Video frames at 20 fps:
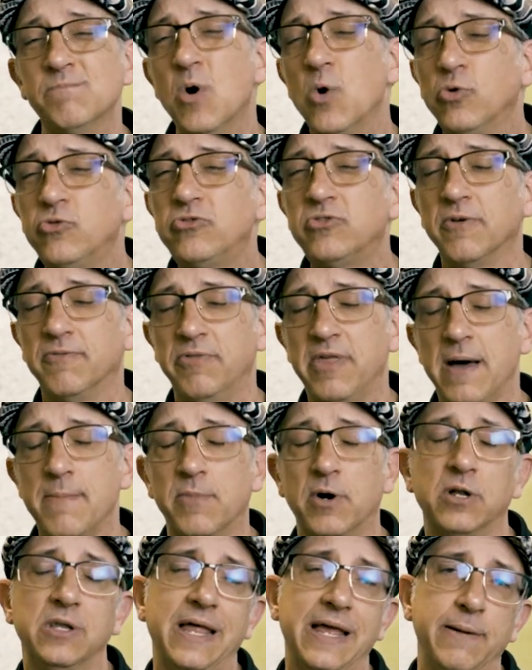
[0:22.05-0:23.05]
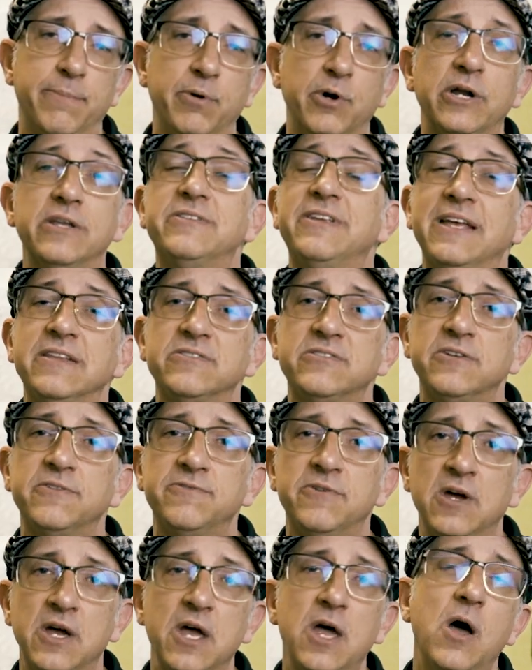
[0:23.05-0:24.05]
Most of them are labor
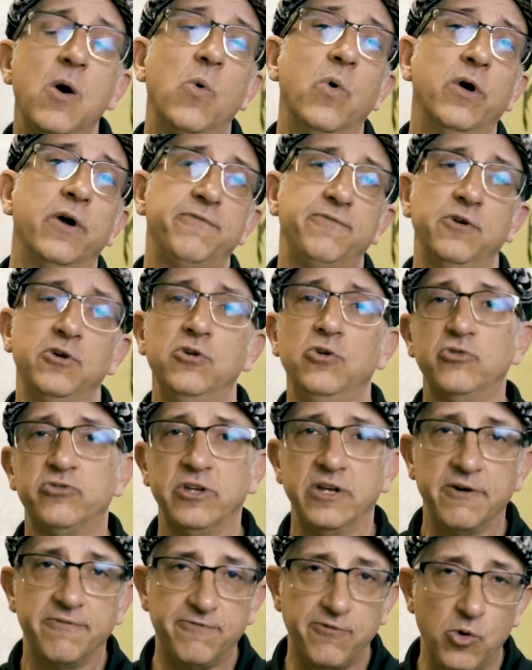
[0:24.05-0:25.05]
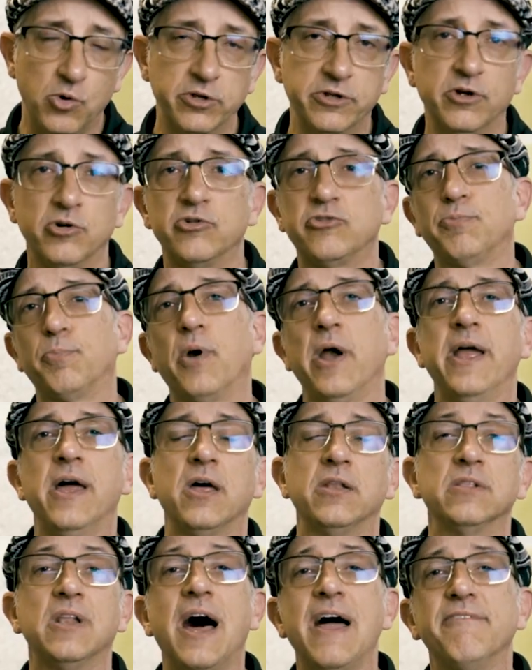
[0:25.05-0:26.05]
intensive, where if you're using a foliar spray
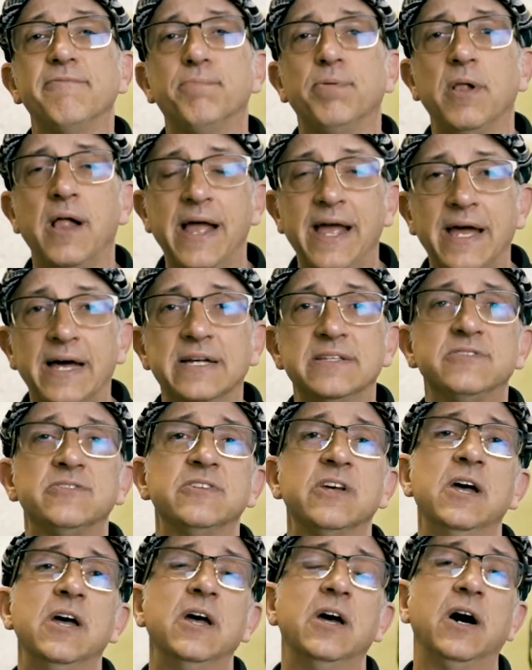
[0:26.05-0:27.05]
on live plants,